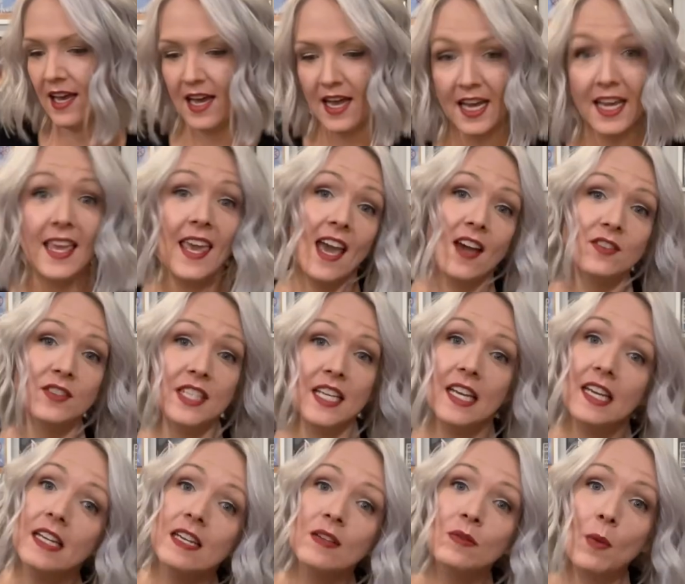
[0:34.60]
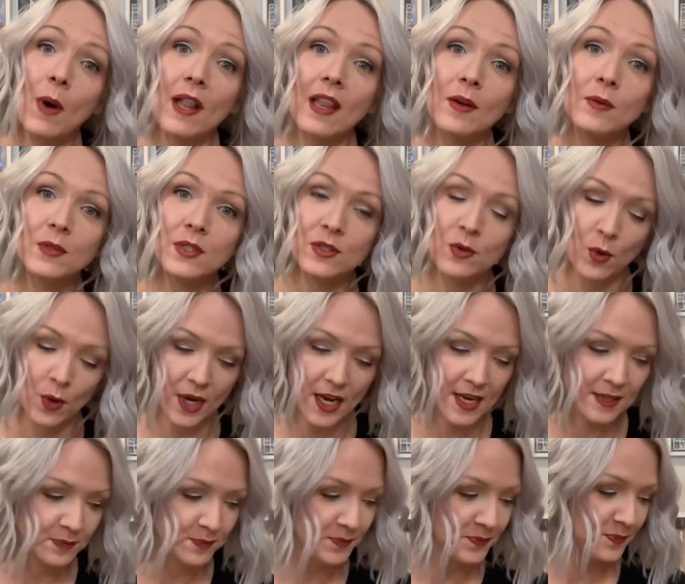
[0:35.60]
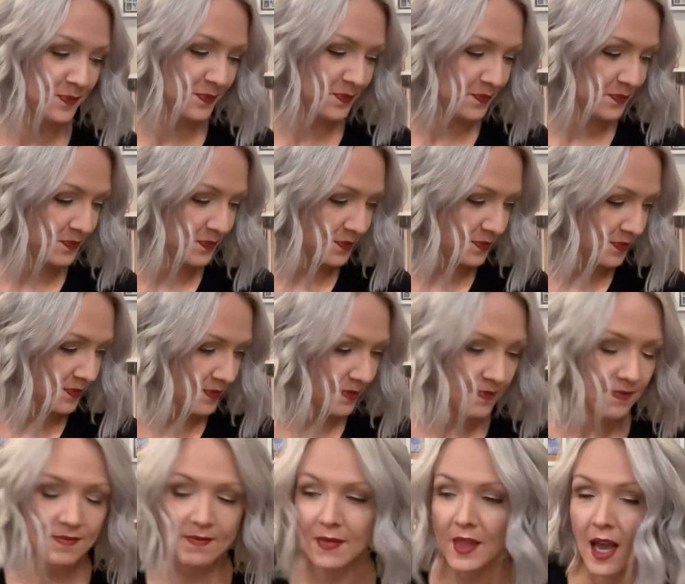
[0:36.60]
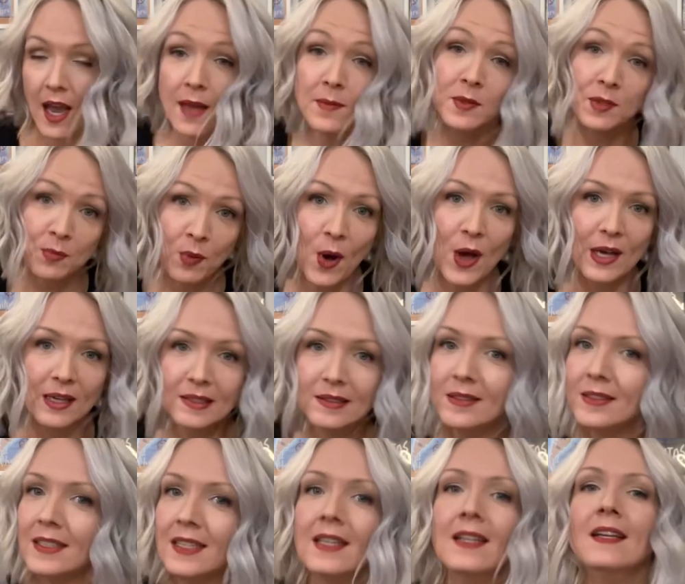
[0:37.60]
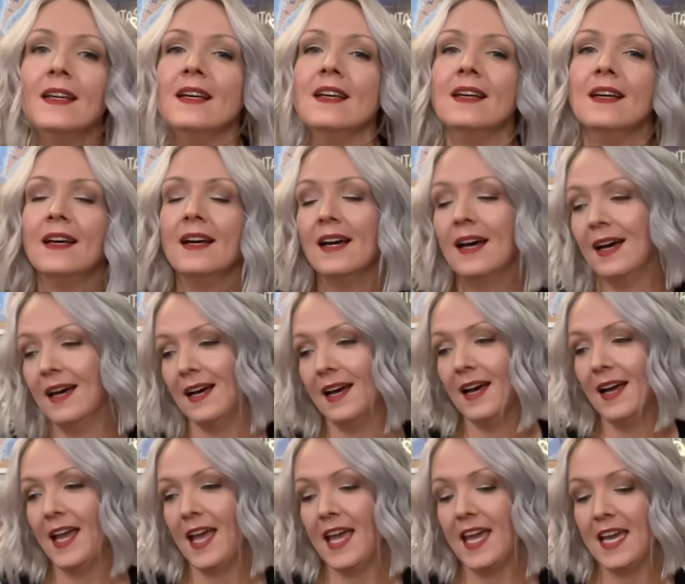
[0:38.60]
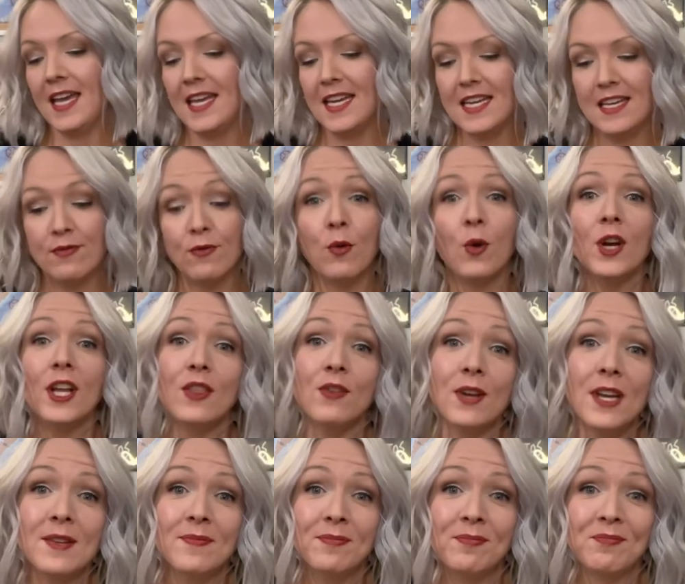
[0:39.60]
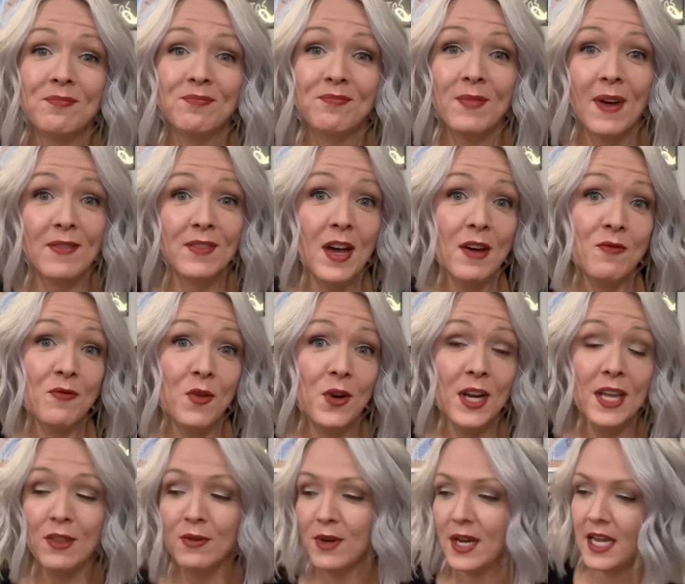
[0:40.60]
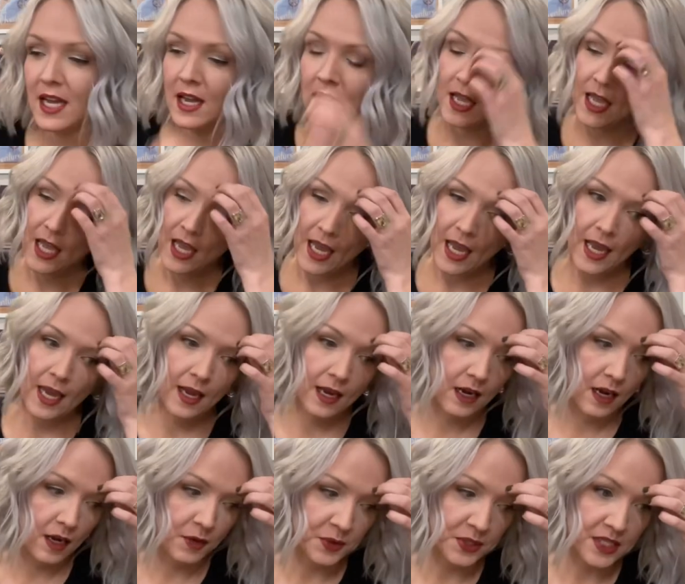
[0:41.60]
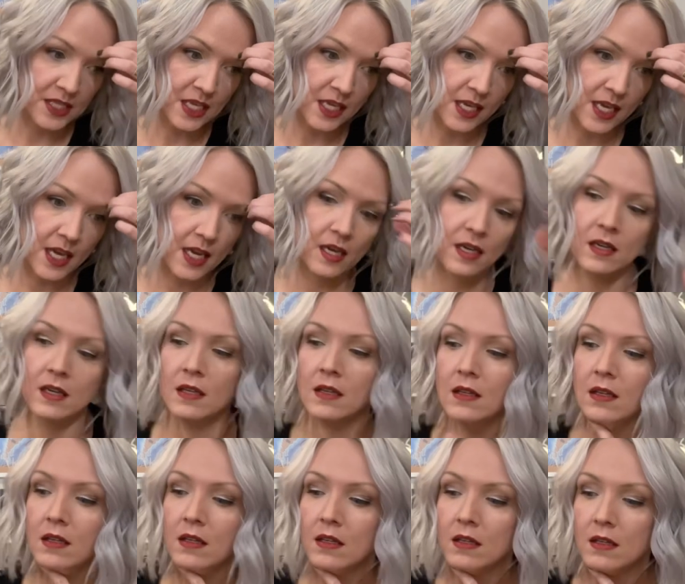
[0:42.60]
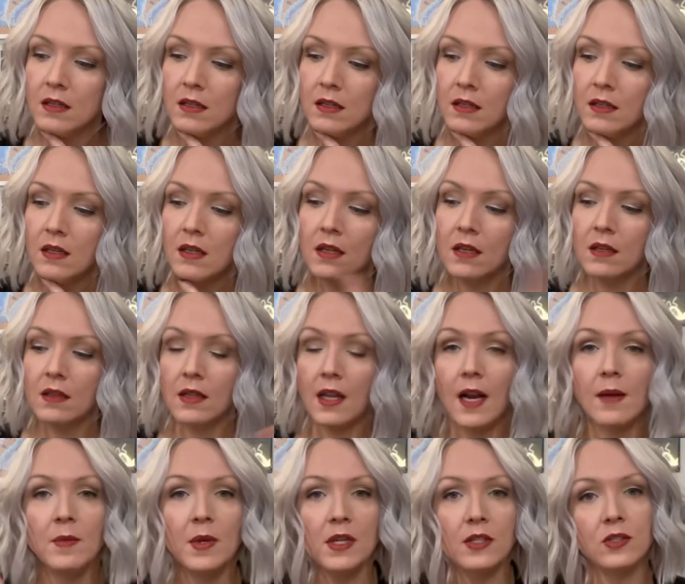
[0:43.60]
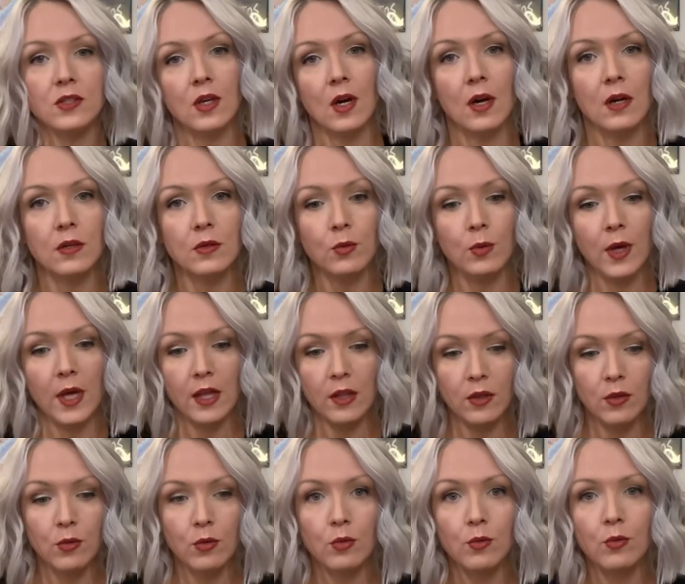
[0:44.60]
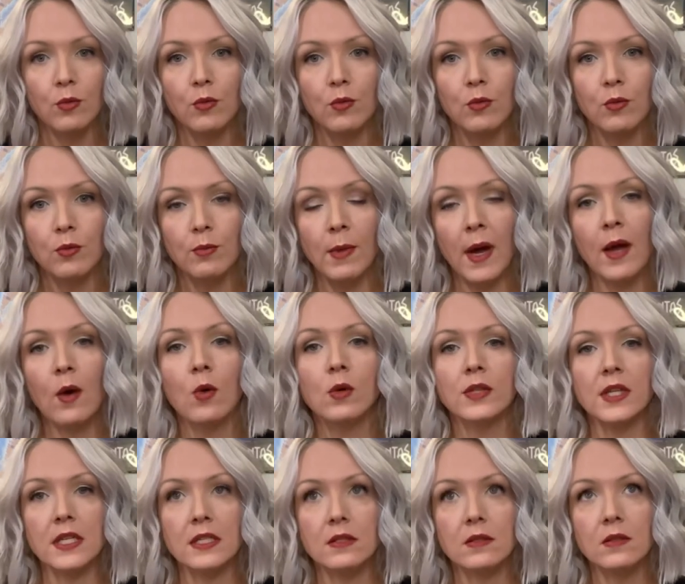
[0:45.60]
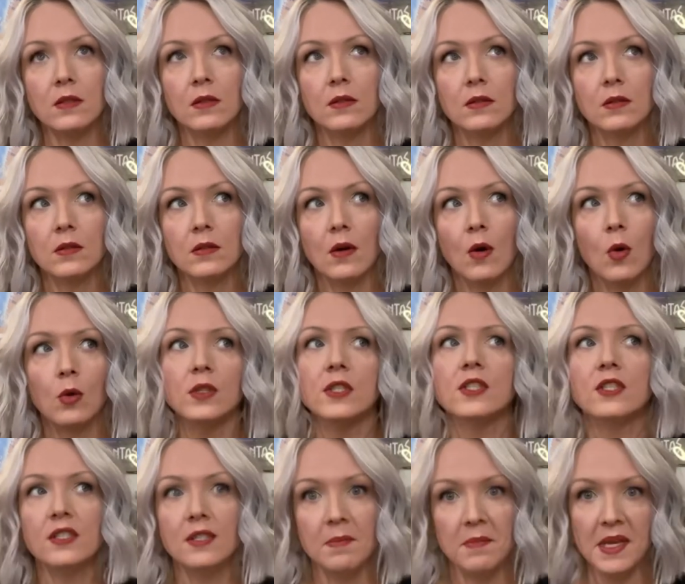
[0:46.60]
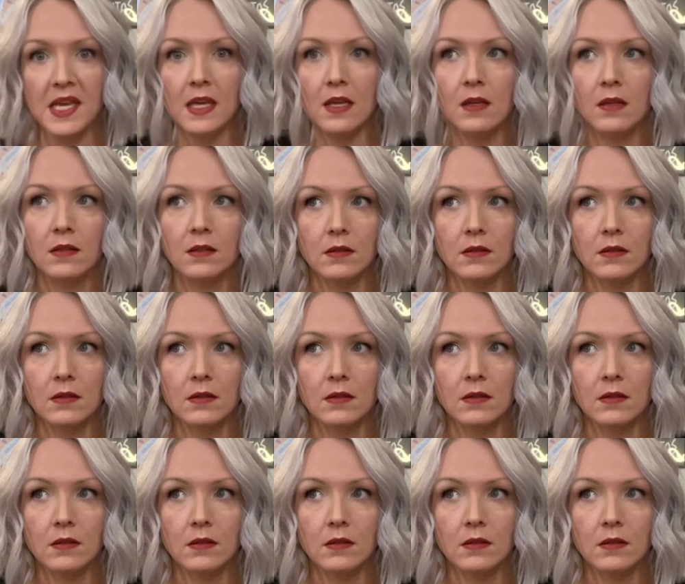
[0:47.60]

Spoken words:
I counted while I was sorting. I'm spoiled. 43. I've got 43. And I was thinking that I'm going to start with my oldest to me,